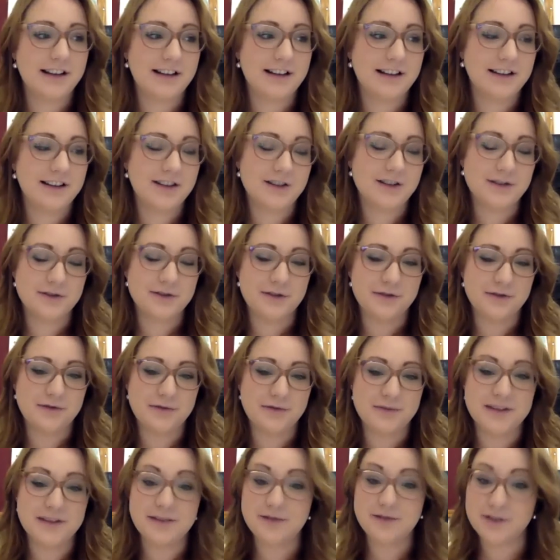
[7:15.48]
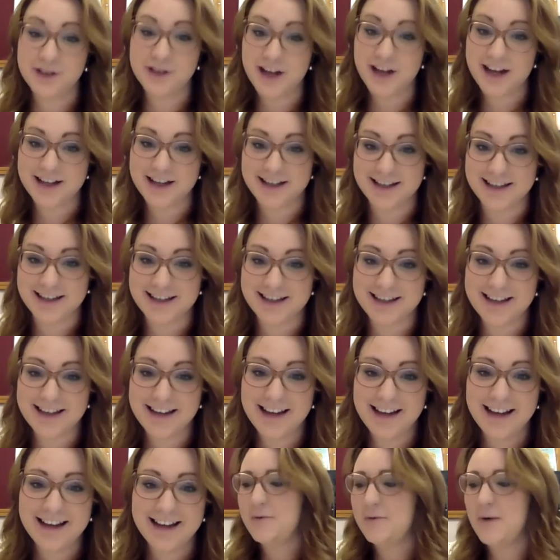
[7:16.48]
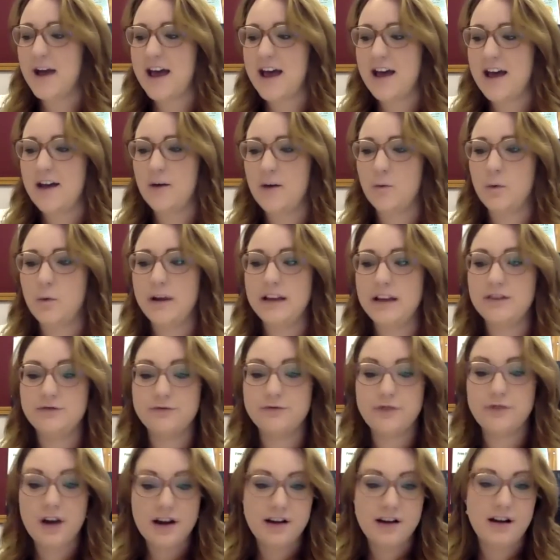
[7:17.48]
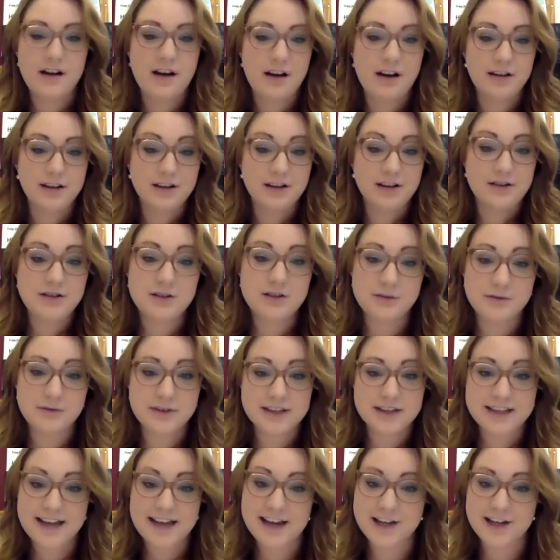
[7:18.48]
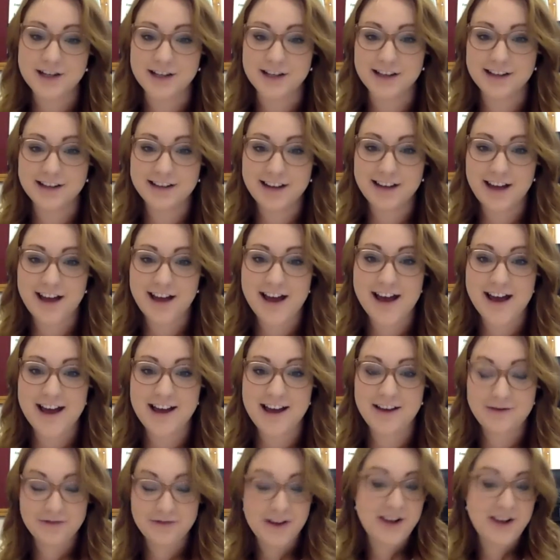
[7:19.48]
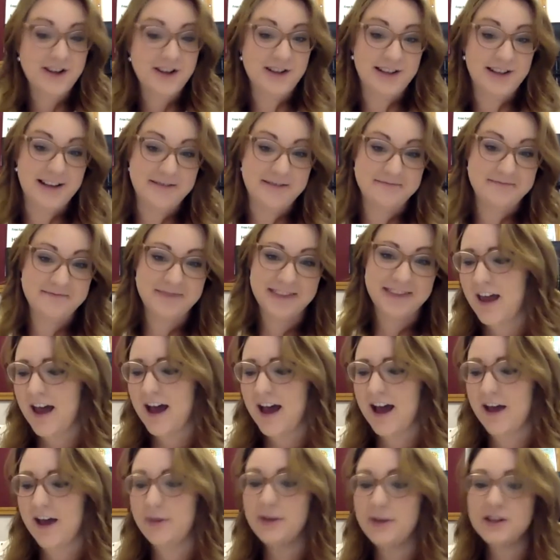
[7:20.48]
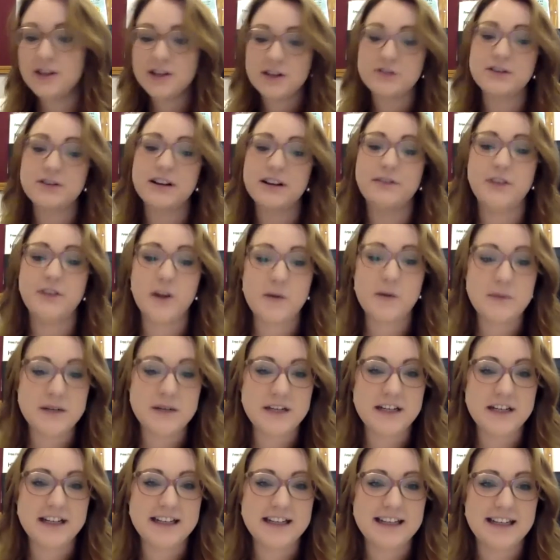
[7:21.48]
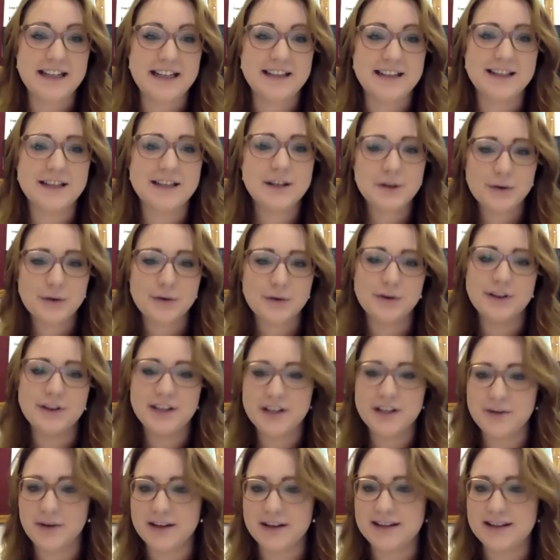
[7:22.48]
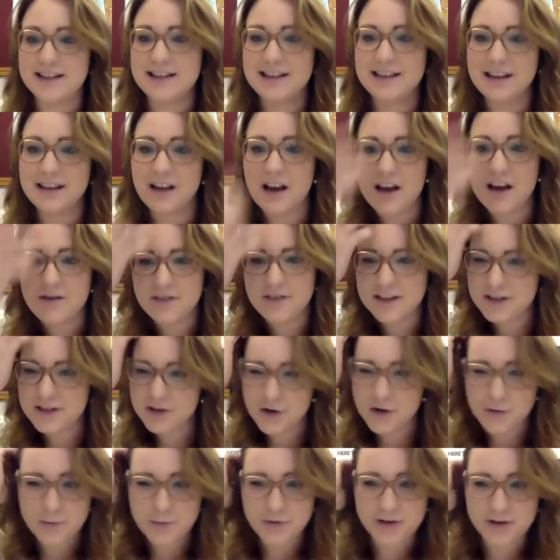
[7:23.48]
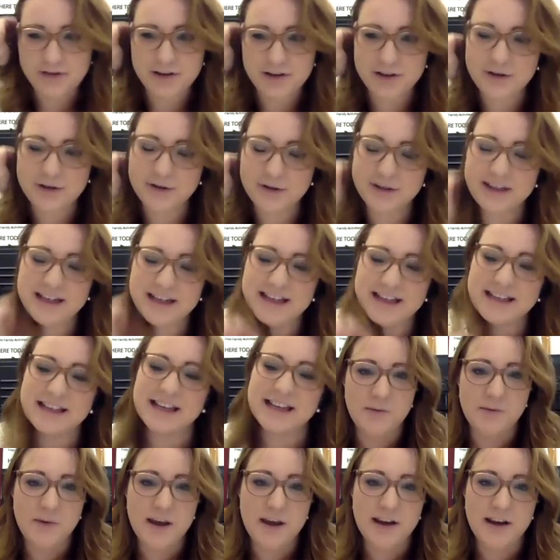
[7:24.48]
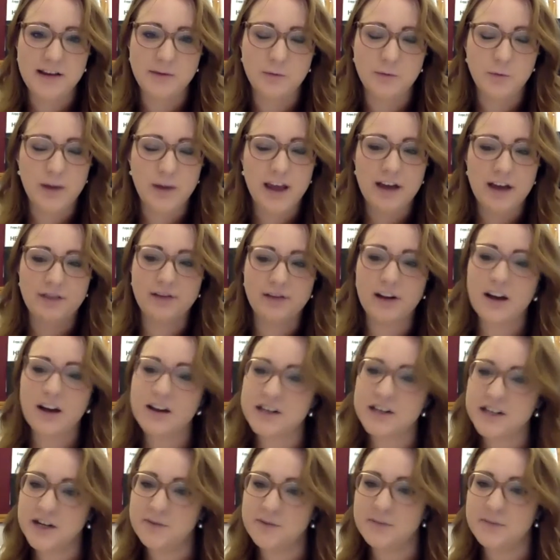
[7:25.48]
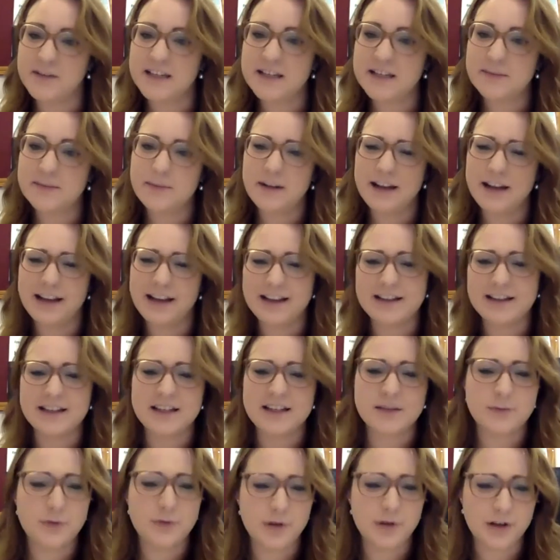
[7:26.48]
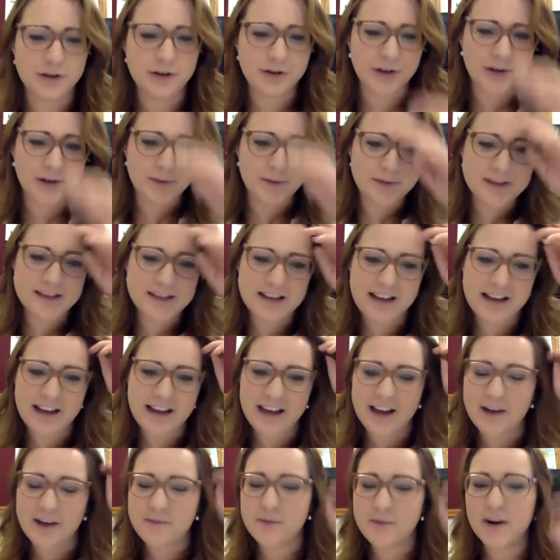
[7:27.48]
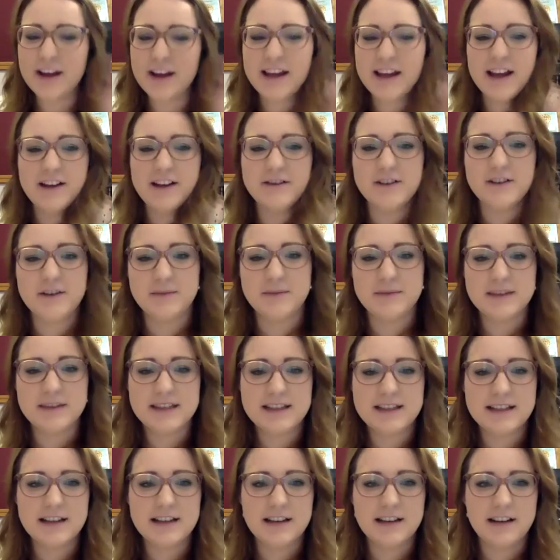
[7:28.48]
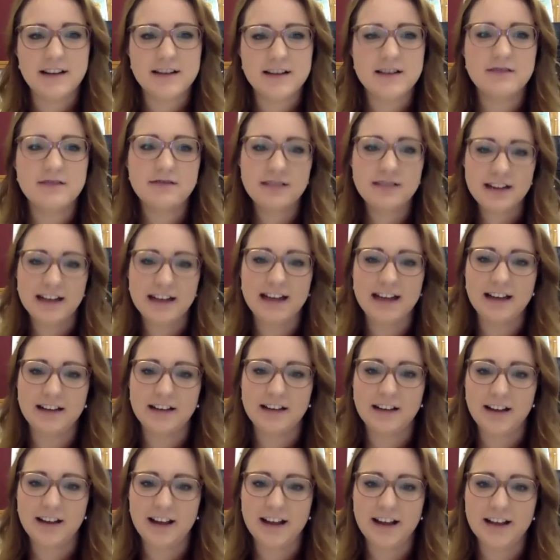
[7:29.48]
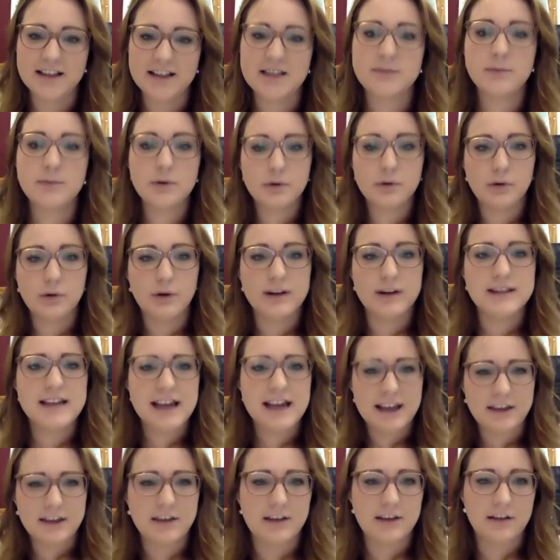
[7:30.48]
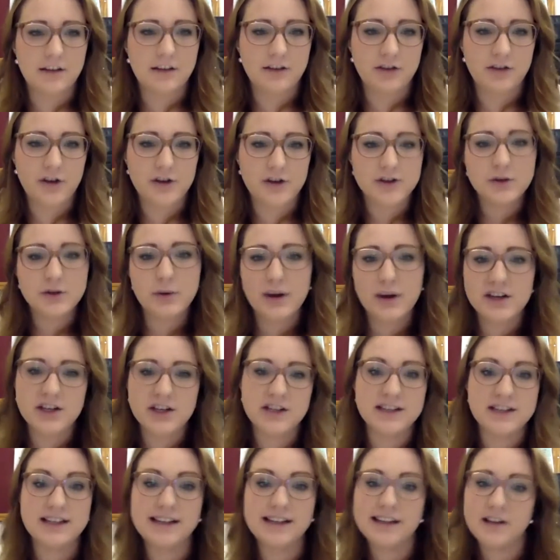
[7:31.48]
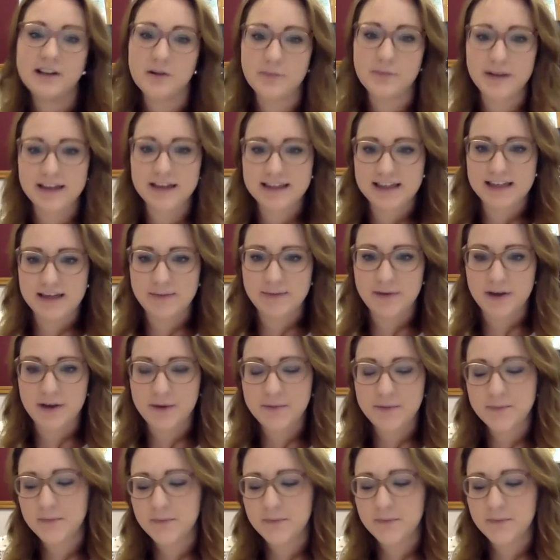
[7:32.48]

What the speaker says: children from different churches, where we run our usual session virtually. And the children have the opportunity to talk to us. It's live, it's not pre-recorded, when we have large numbers splitting into smaller groups in breakout rooms to really explore and take those questions a little bit deeper.